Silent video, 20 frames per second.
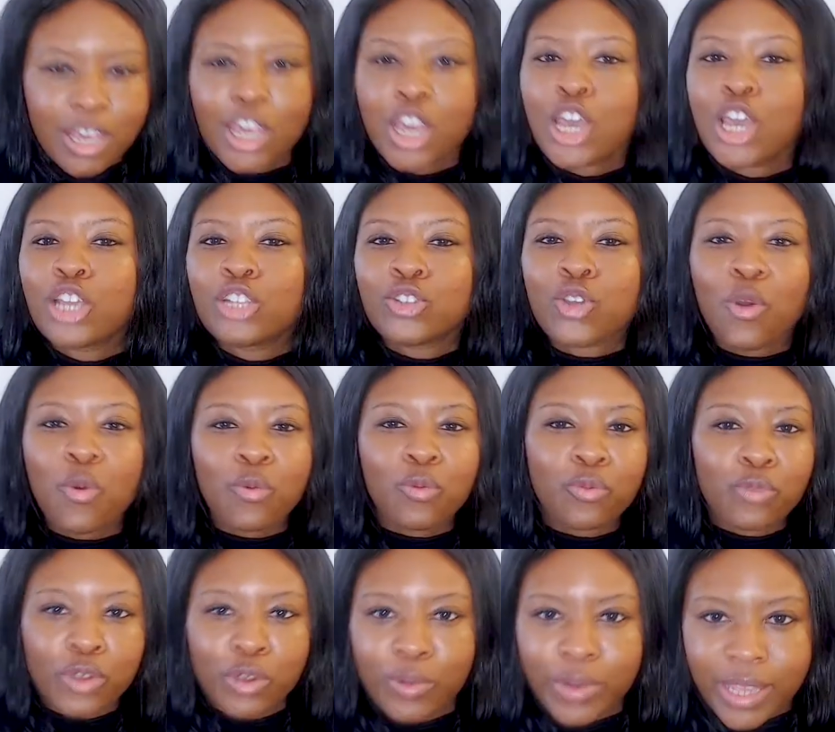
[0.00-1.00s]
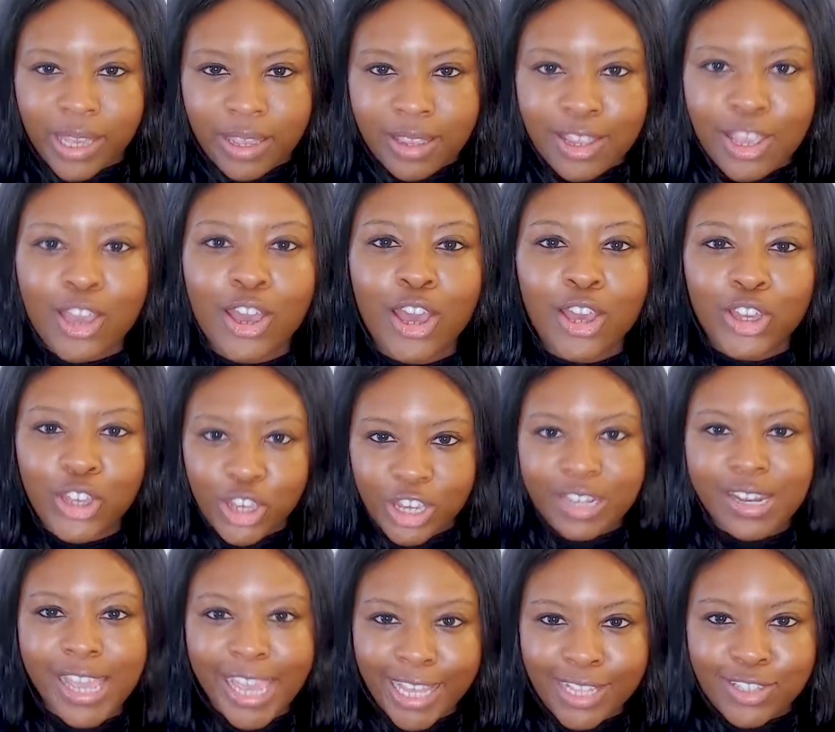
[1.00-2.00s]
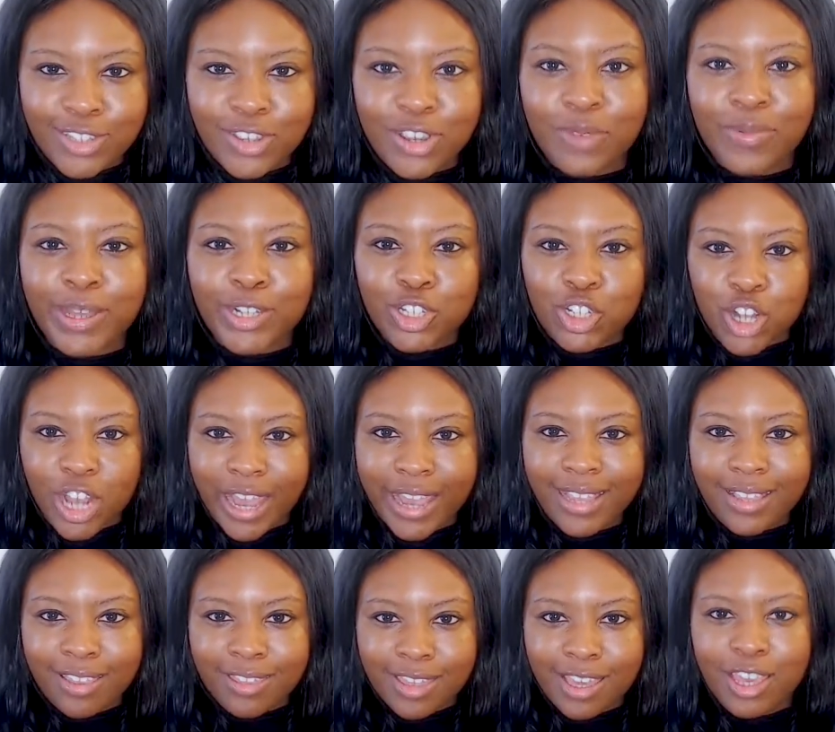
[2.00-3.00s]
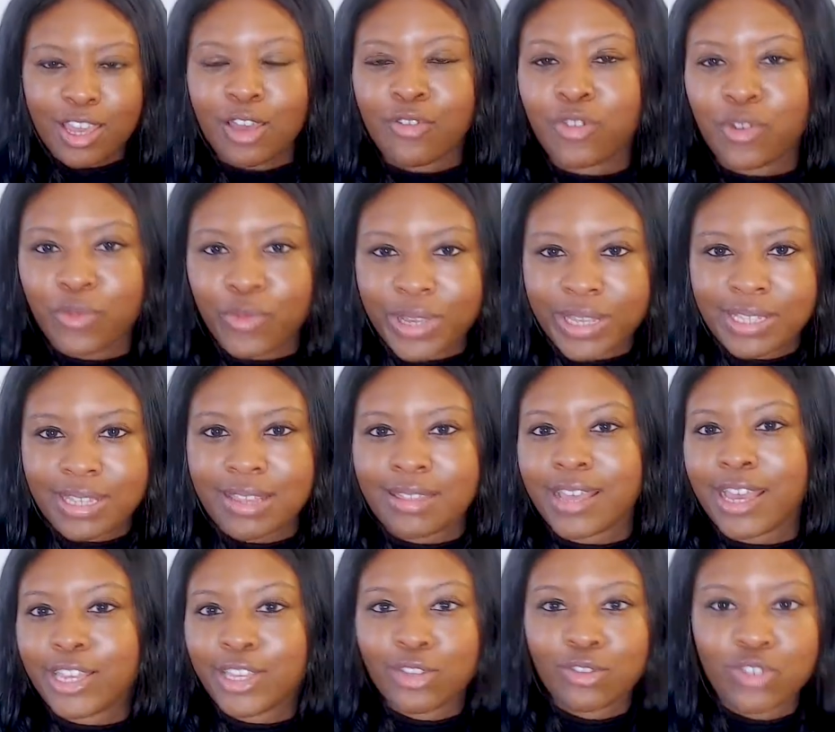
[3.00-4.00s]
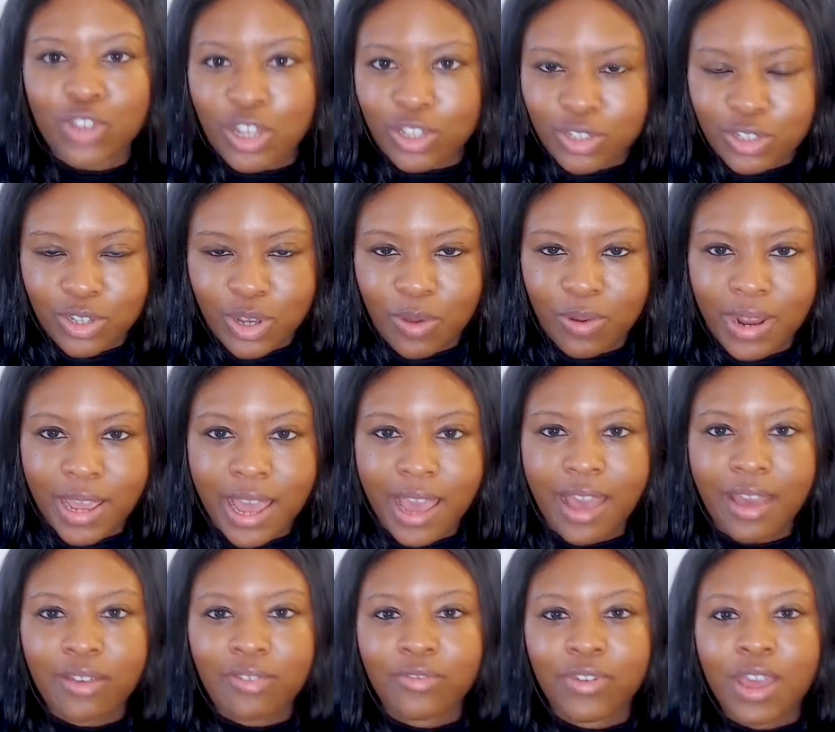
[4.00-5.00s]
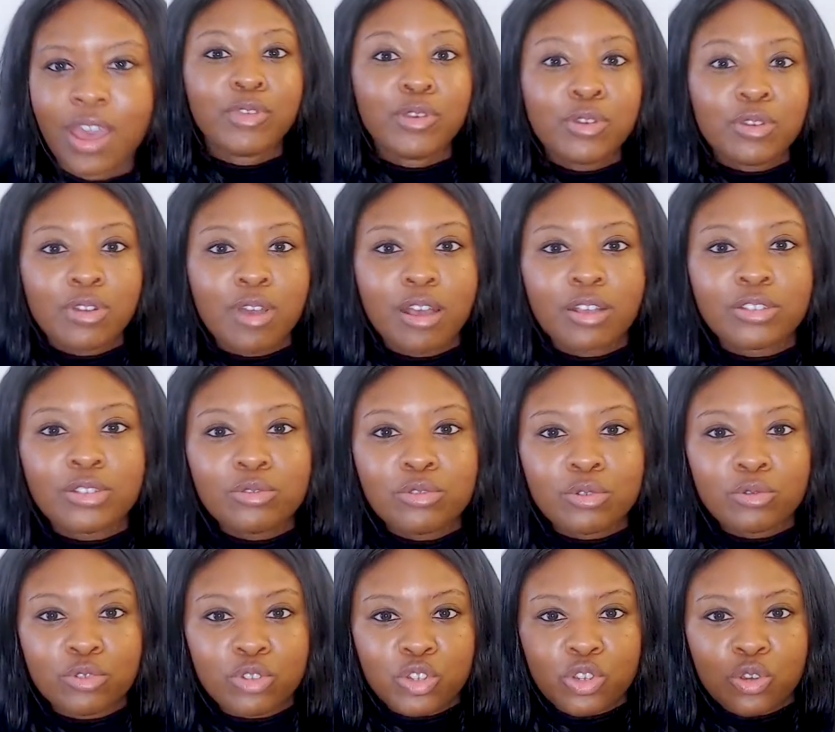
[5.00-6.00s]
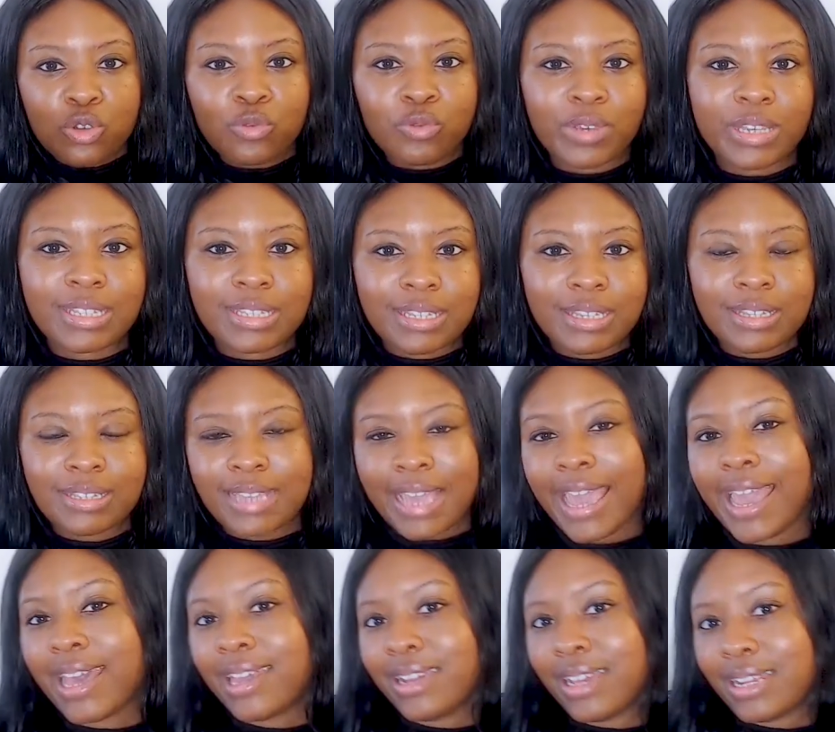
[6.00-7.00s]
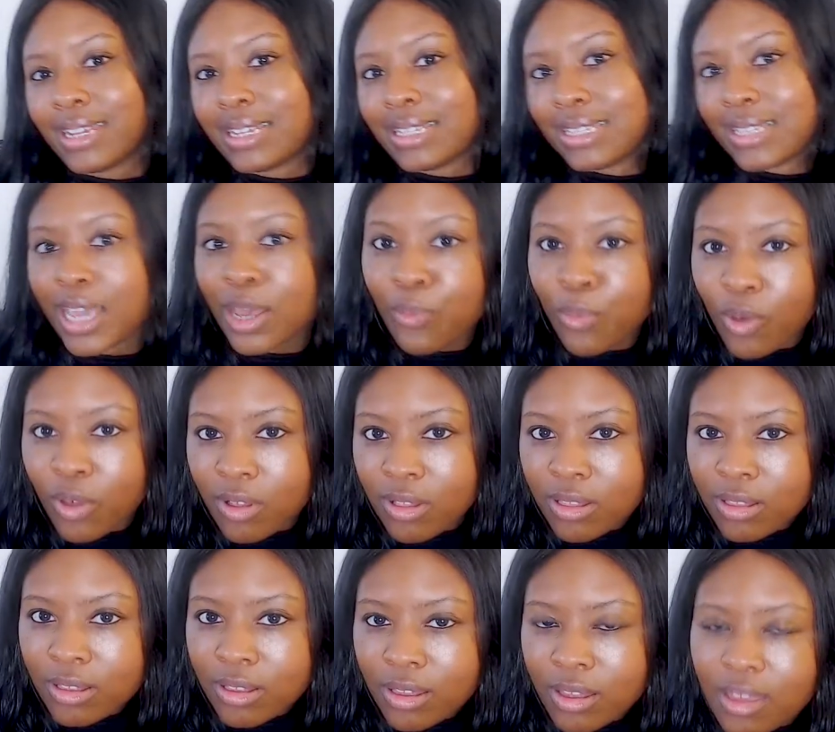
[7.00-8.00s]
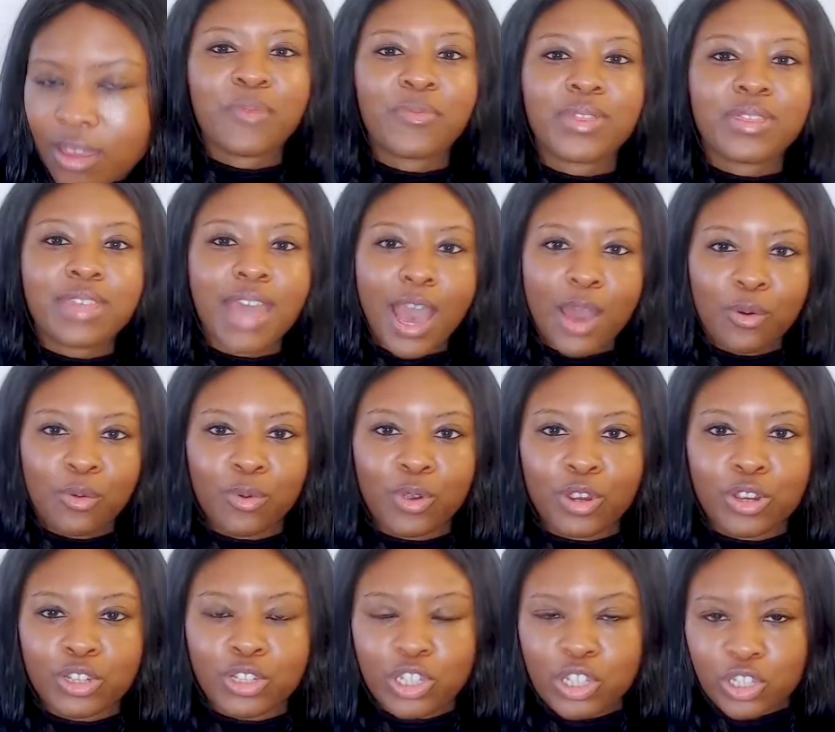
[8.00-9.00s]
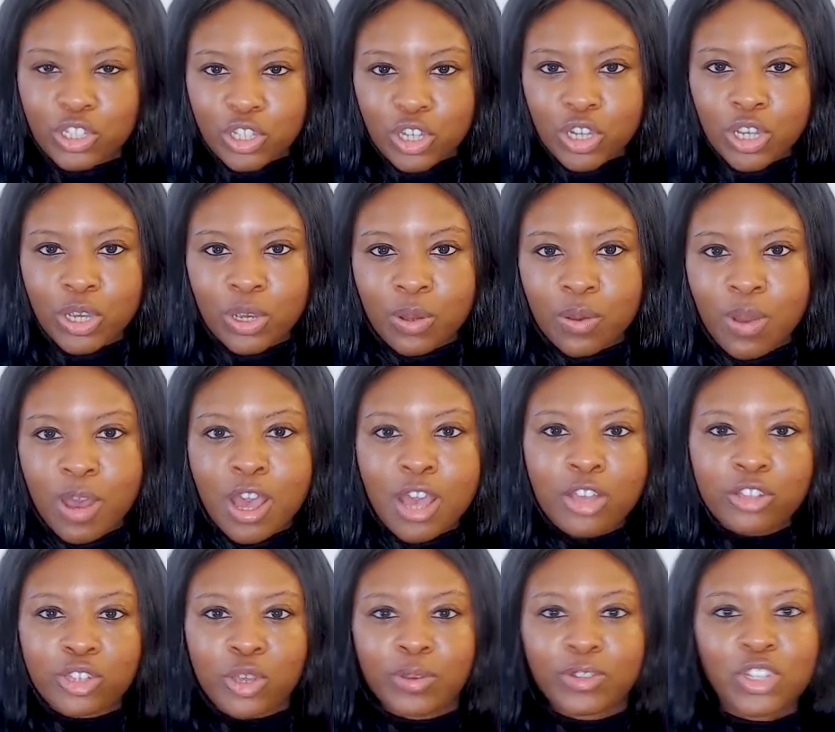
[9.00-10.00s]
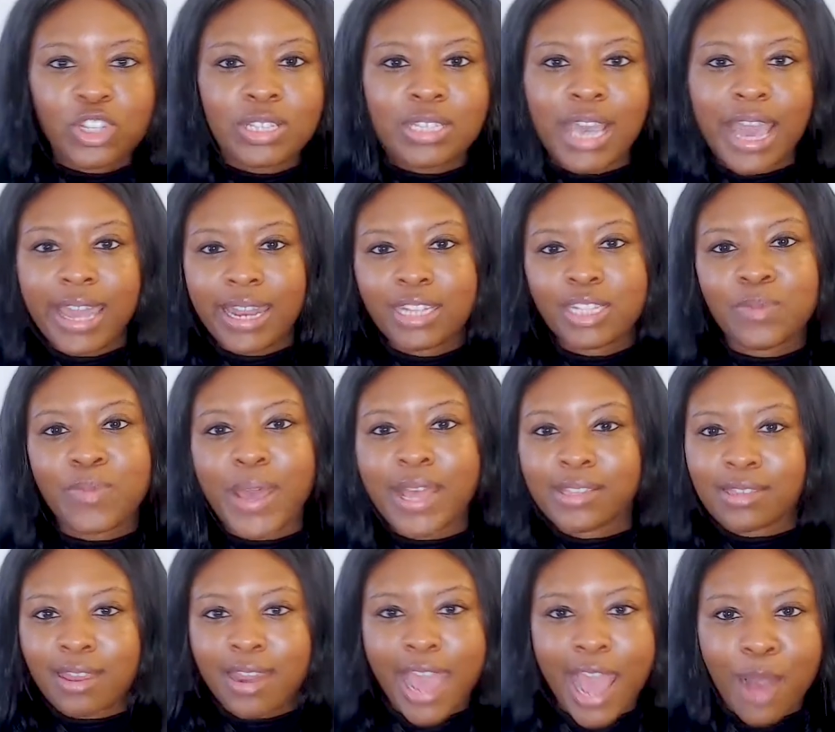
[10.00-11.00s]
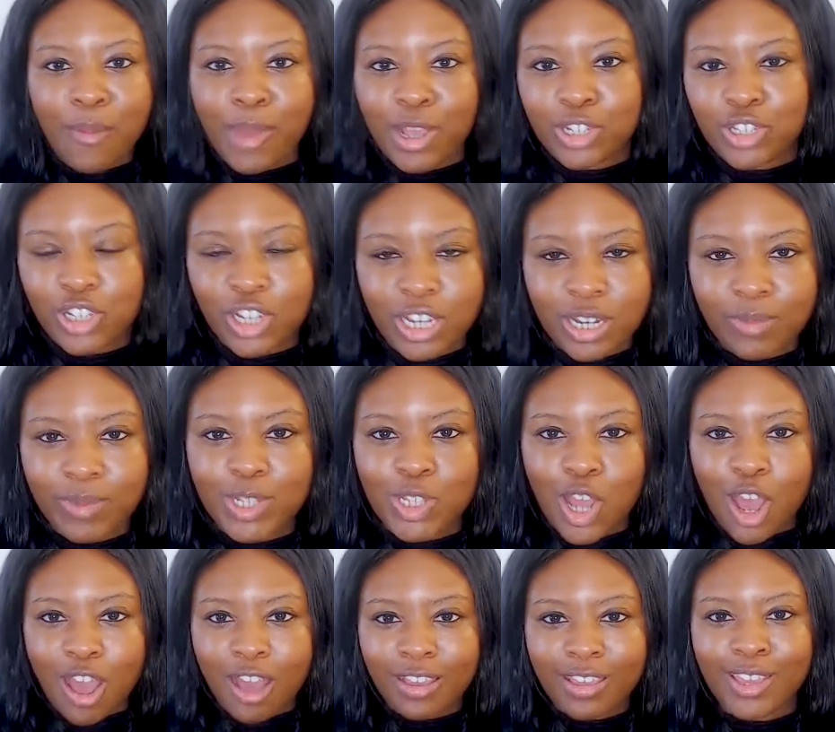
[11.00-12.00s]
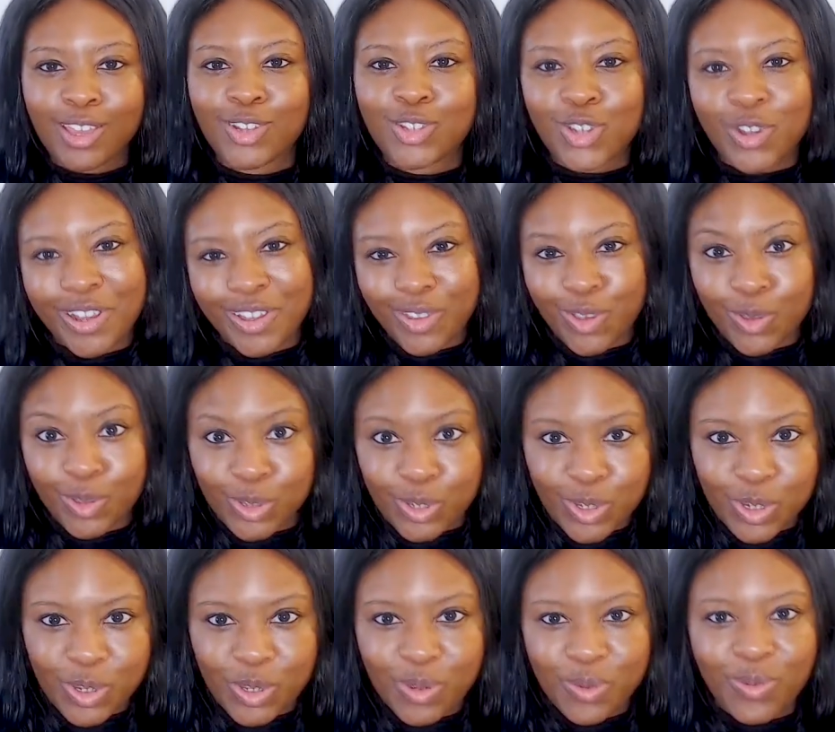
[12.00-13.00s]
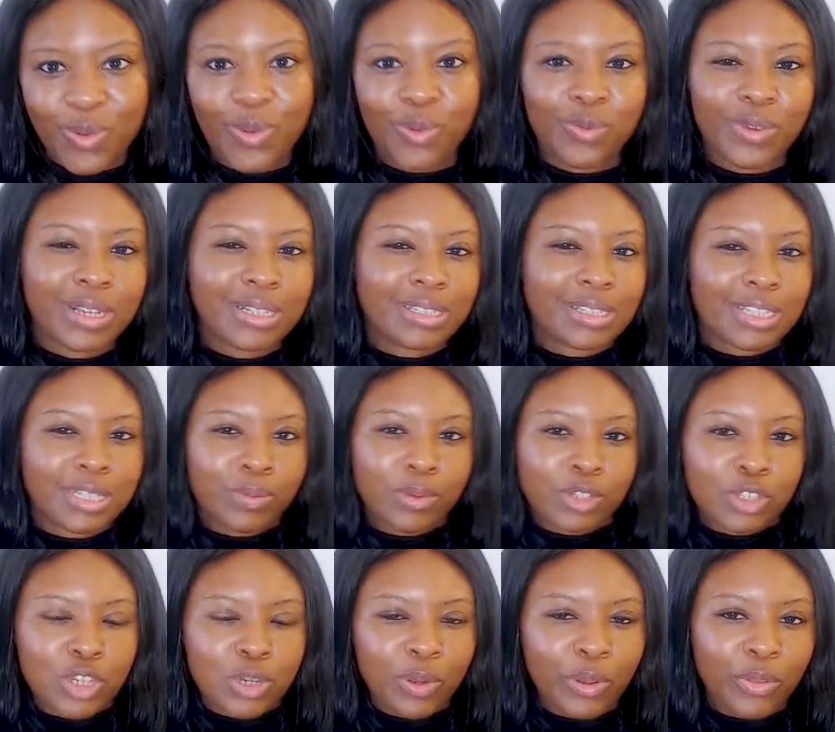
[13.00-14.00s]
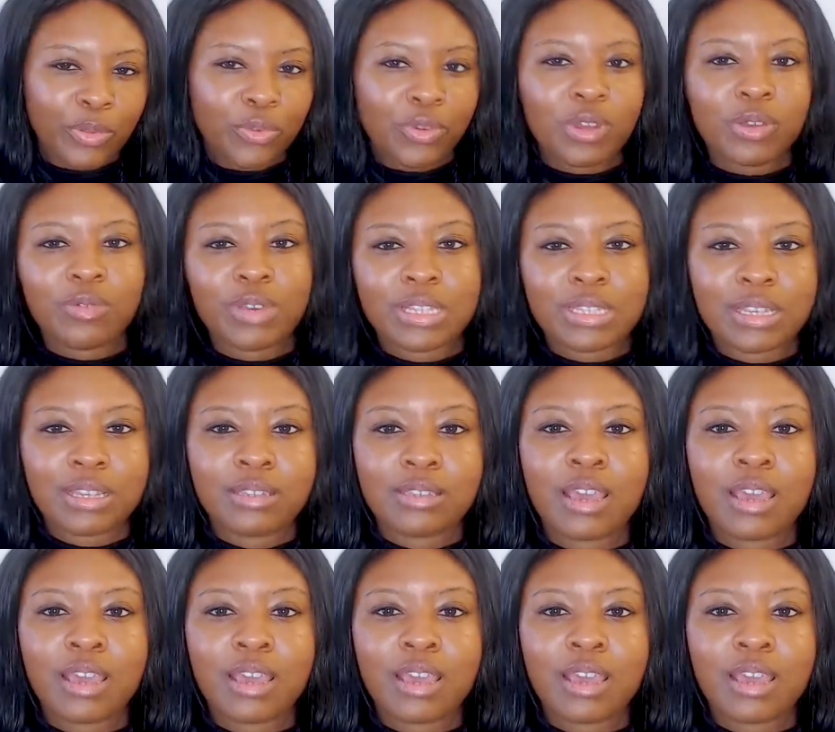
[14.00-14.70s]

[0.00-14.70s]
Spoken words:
don't ruin a good answer by trying to think of a reason that you just don't have. You can also do 2 reasons and an example. That works too. So it just kind of depends on how much you're going to be talking during those 2 reasons. But 2 or 3 reasons